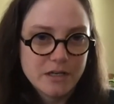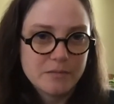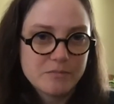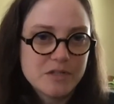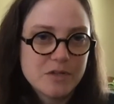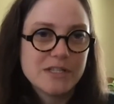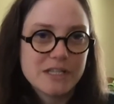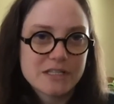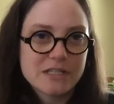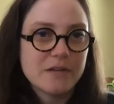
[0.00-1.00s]
So it
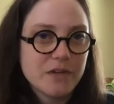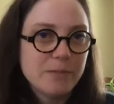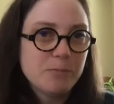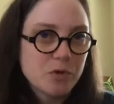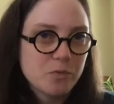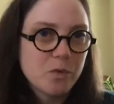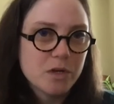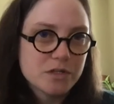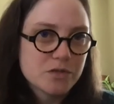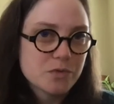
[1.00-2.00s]
does kind of keep your
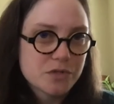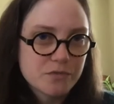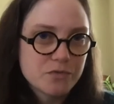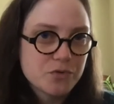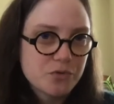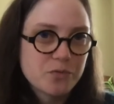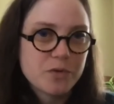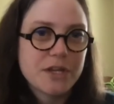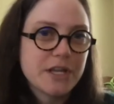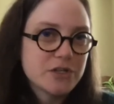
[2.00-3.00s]
one source of truth,
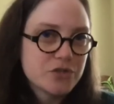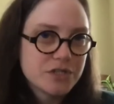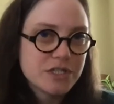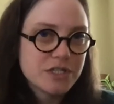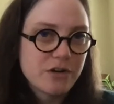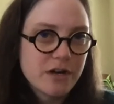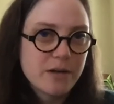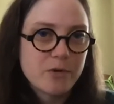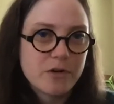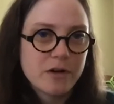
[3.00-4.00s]
whether that's your CRM
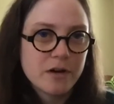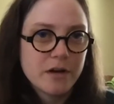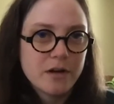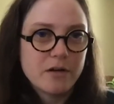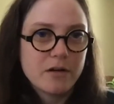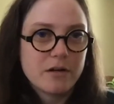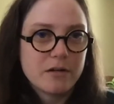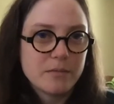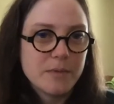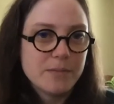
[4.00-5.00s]

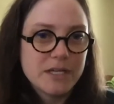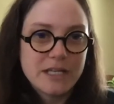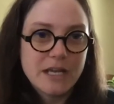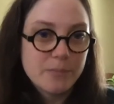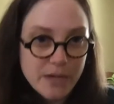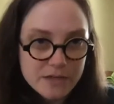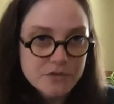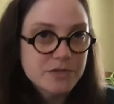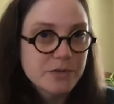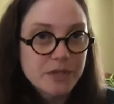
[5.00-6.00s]
or maybe a database or
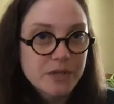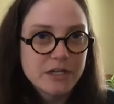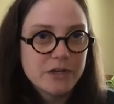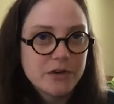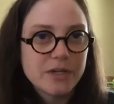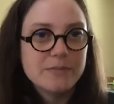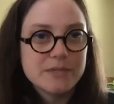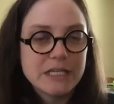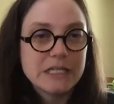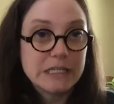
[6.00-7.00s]
something, you know, keeps
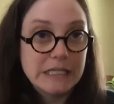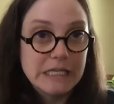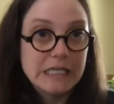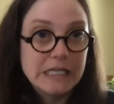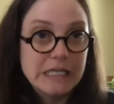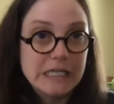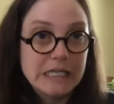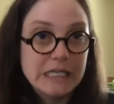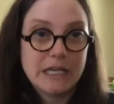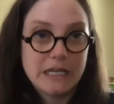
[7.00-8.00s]
it clean
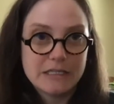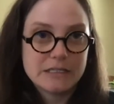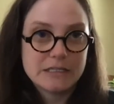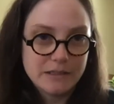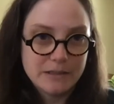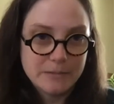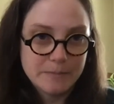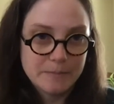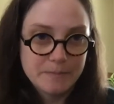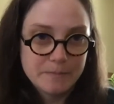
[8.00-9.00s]
and
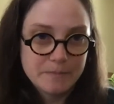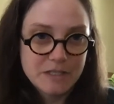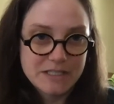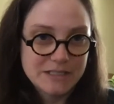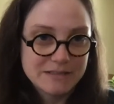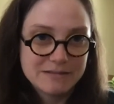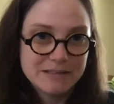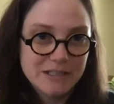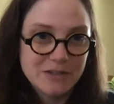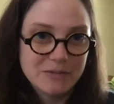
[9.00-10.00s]
doesn't,
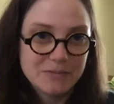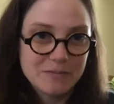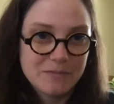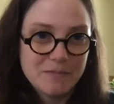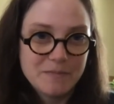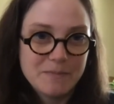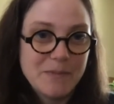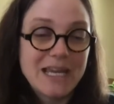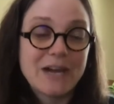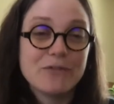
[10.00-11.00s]
you know,
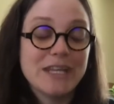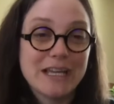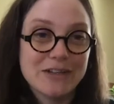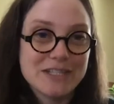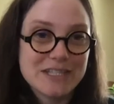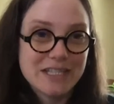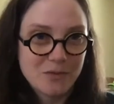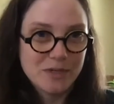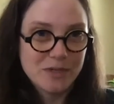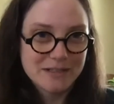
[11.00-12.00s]
make everything else sick
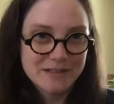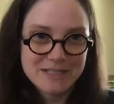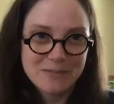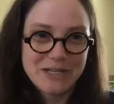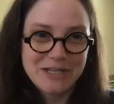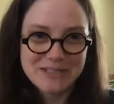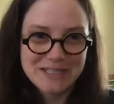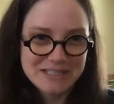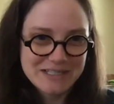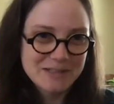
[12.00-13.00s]
when somebody else
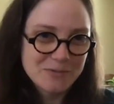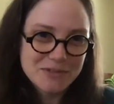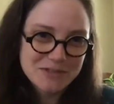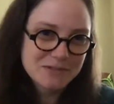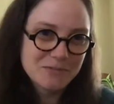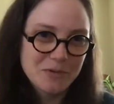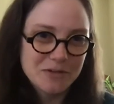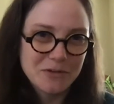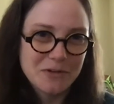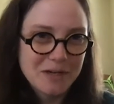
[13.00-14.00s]
gets sick, which we all
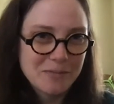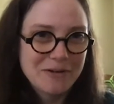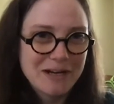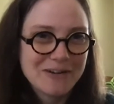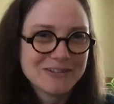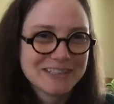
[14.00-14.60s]
know a lot about now.